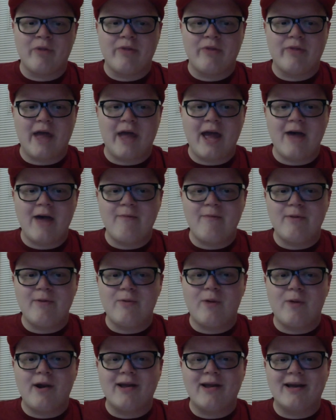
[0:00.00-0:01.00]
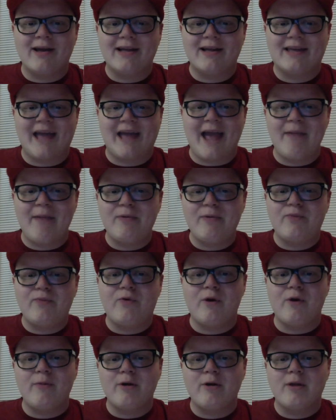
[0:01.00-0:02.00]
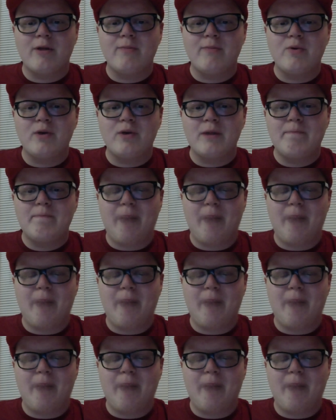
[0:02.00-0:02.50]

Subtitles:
They have been running a Game Informer community